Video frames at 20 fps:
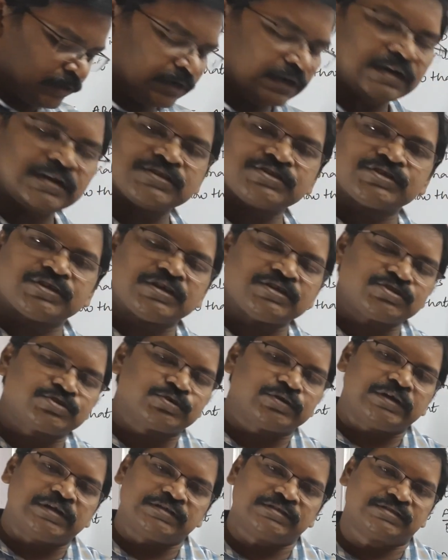Understand,
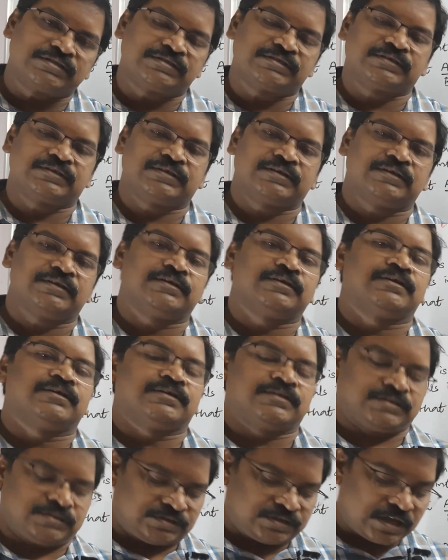students?
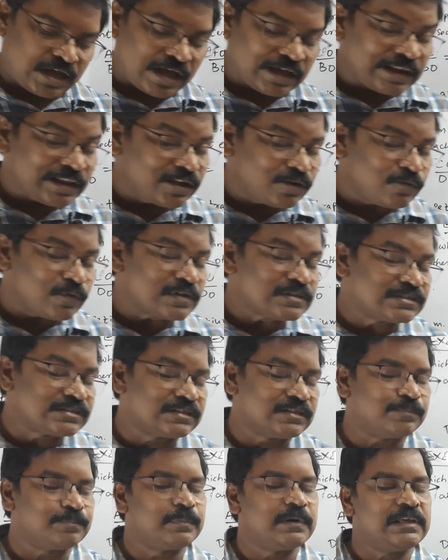See, I
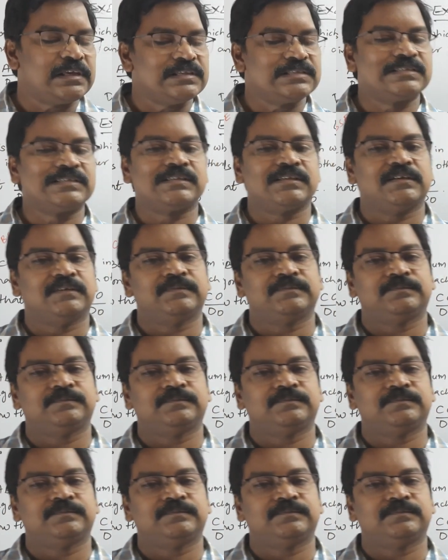request, please,